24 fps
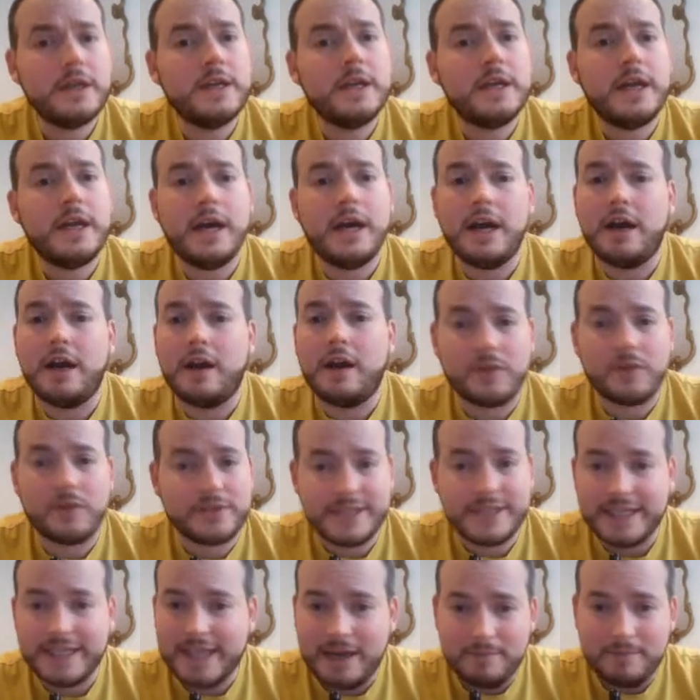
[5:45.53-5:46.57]
I've
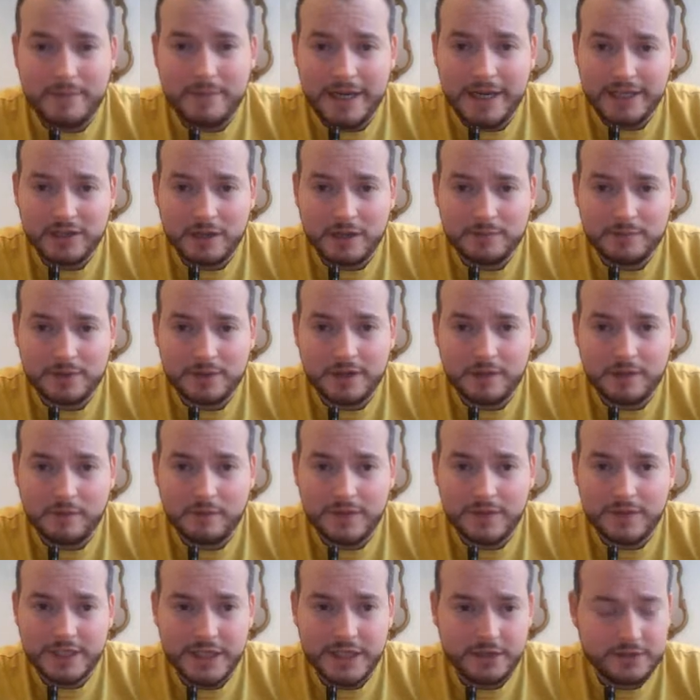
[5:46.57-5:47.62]
said that many times on other
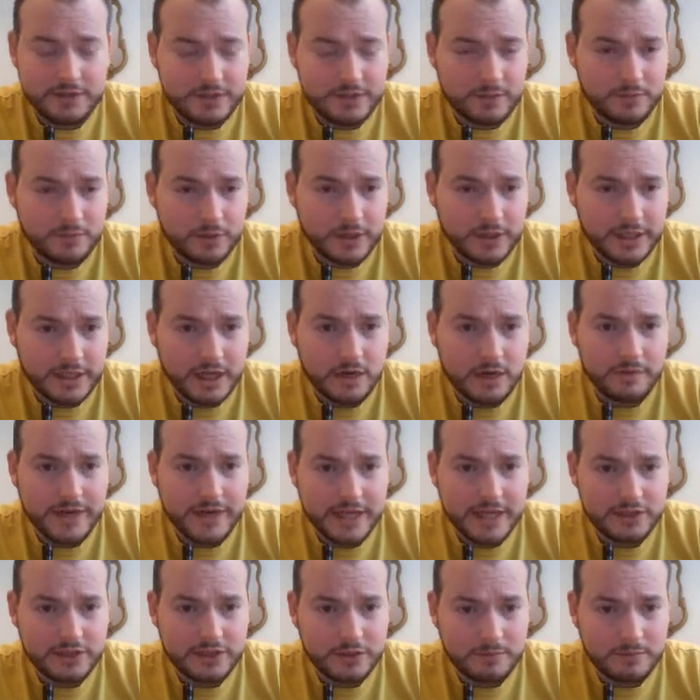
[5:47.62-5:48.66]
videos, so I'm not going to go over
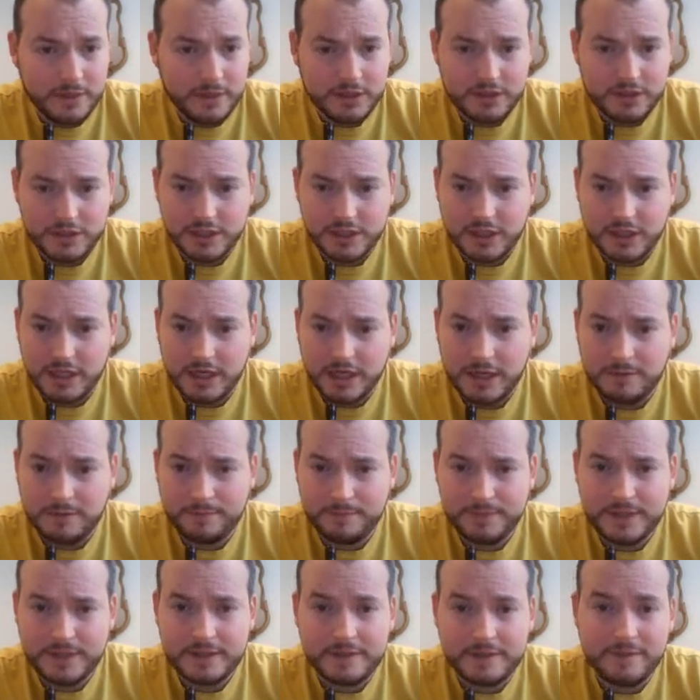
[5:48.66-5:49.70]
that too much.
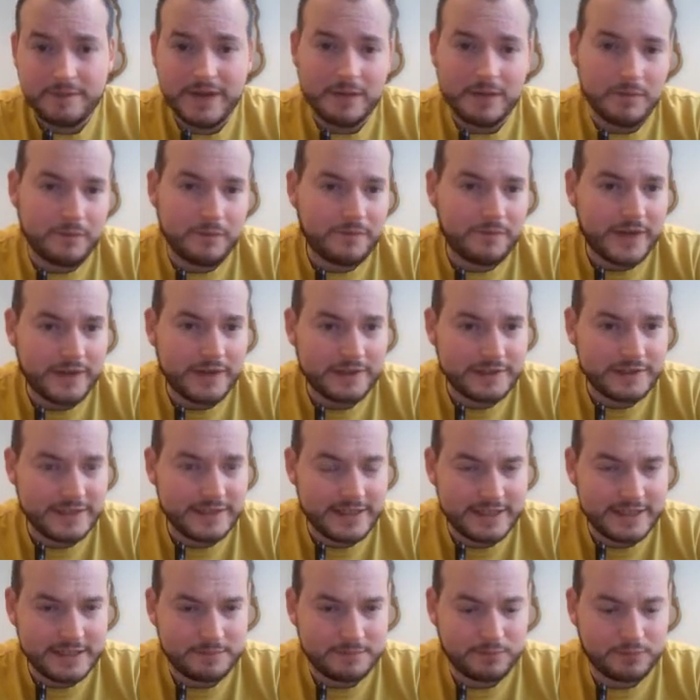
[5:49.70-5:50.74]
The development phase of
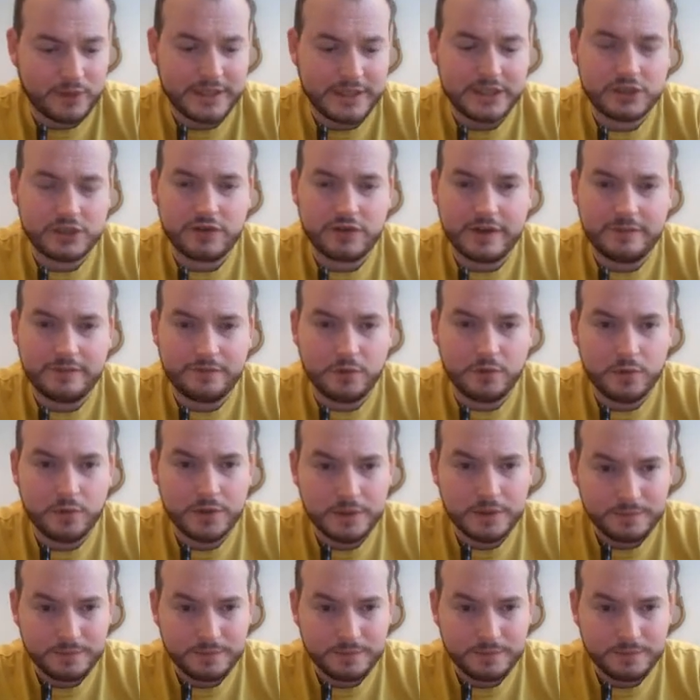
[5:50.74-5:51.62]
this is pretty straightforward.